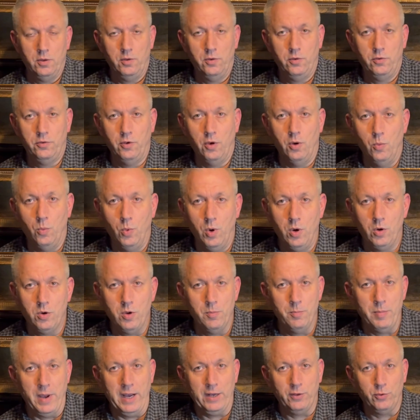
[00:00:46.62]
So
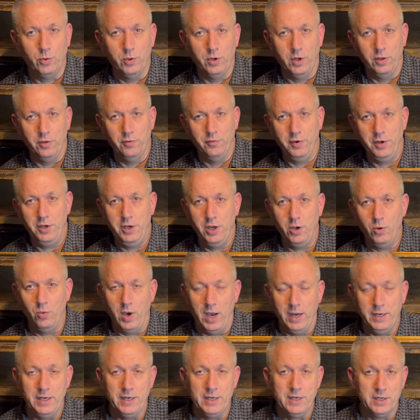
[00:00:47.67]
welcome back to another video.
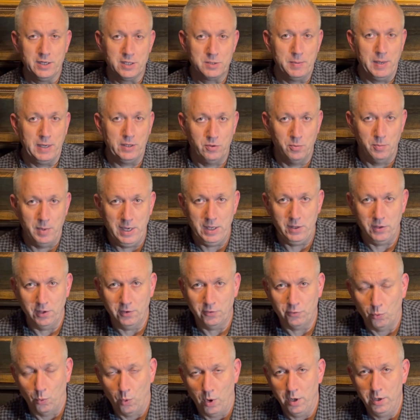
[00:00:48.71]
I didn't expect to make
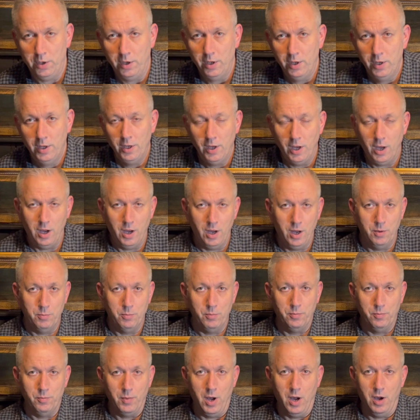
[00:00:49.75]
this one
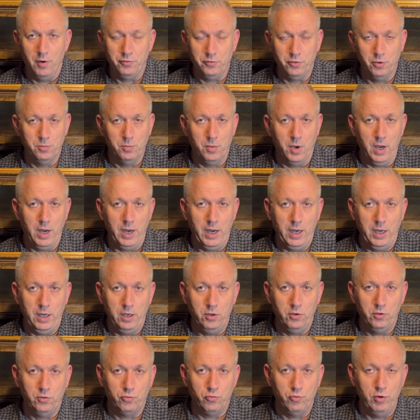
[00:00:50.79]
after my
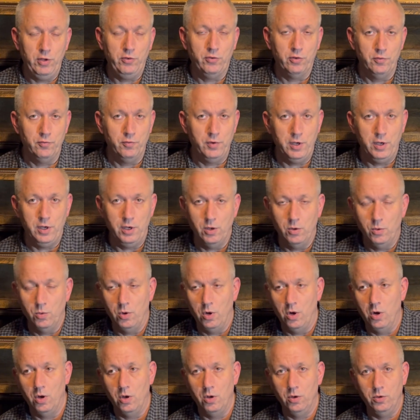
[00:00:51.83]
just recent video
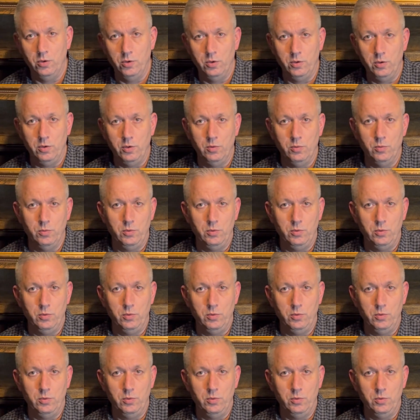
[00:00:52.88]
on